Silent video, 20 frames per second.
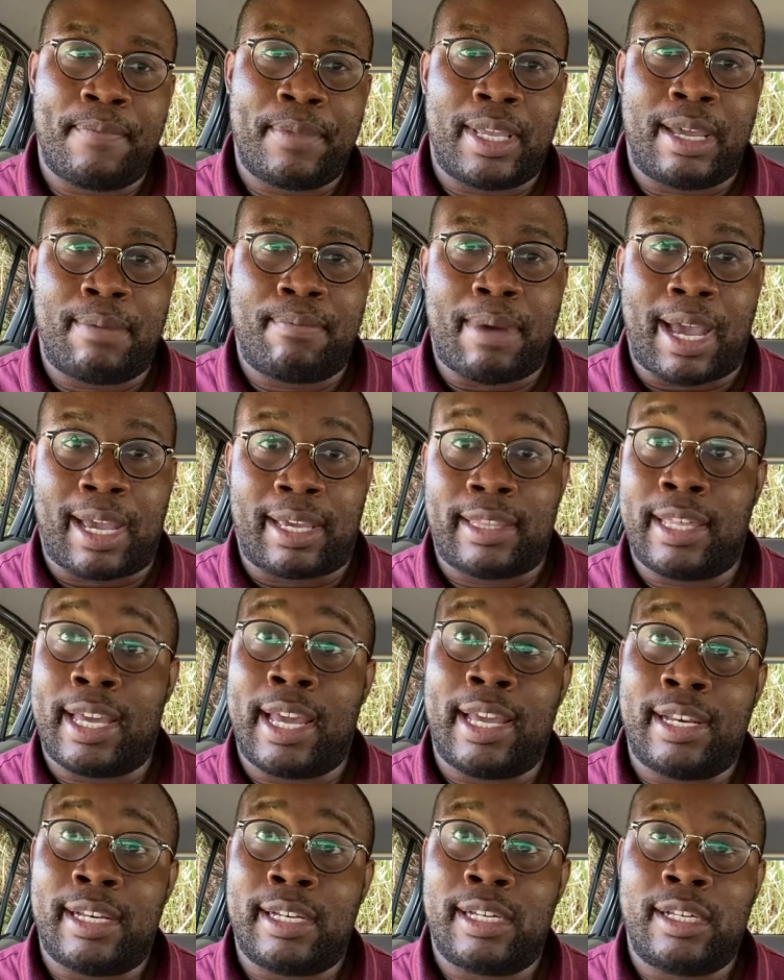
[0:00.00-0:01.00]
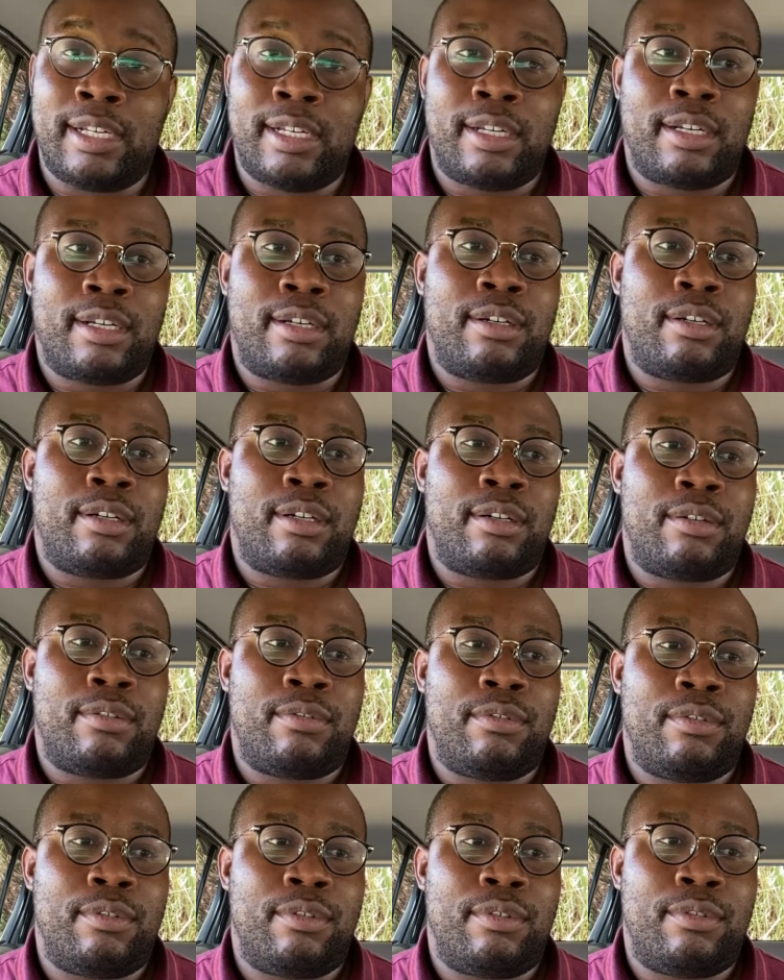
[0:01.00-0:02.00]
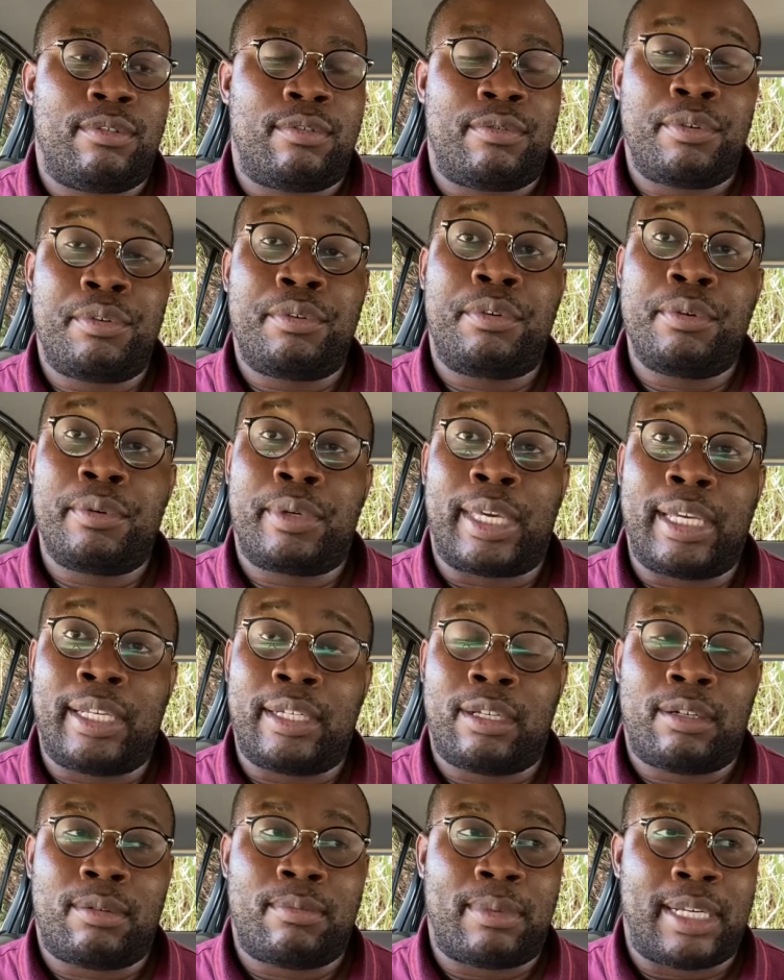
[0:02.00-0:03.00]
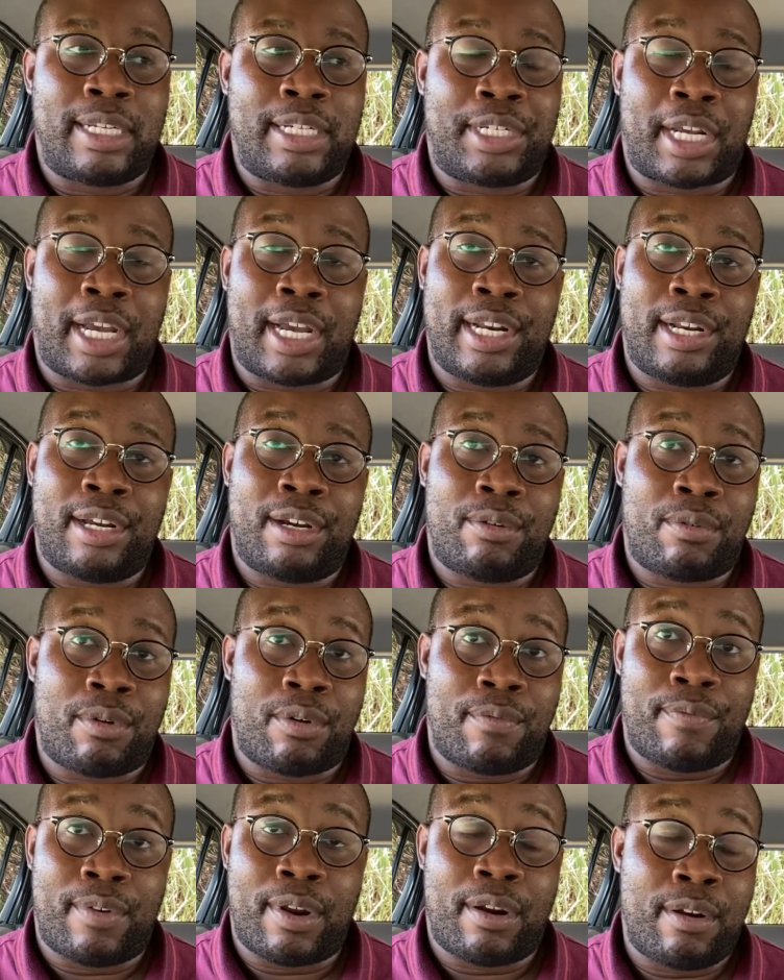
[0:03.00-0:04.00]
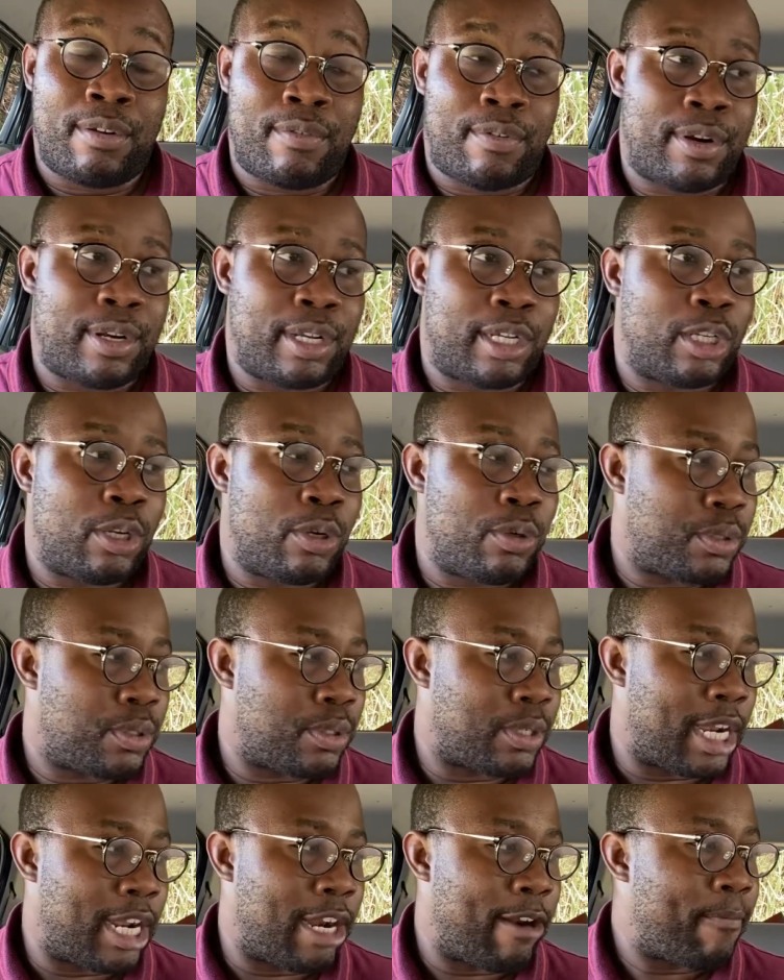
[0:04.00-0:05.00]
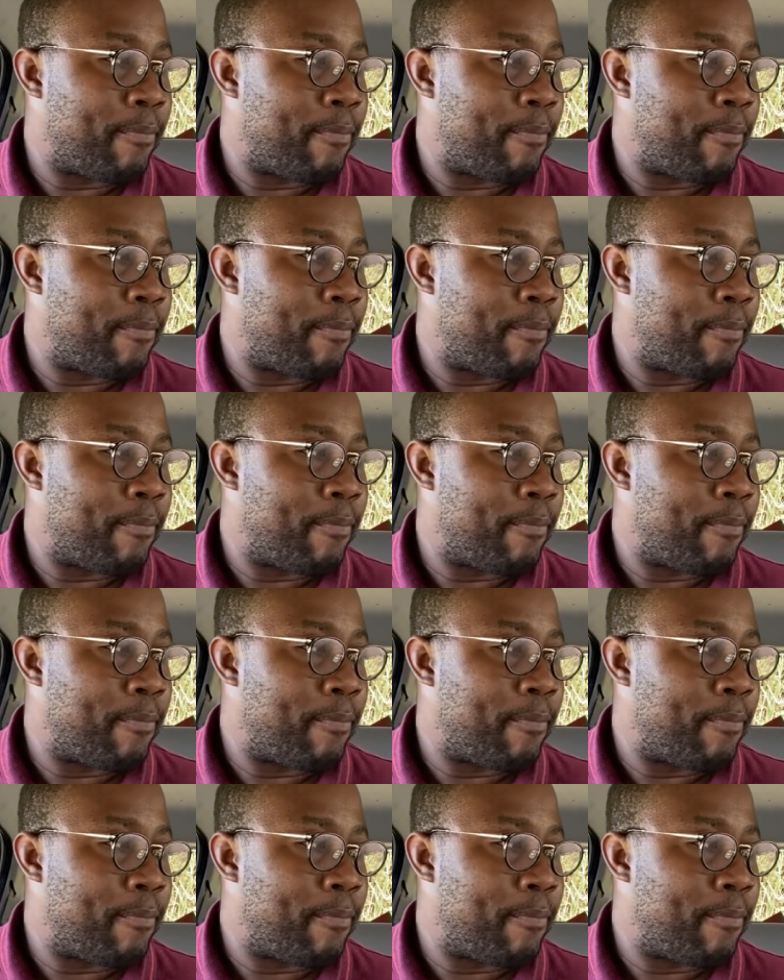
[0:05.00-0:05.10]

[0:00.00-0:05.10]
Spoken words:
And back then, the Ryukyu kingdom and China were very, very close, right?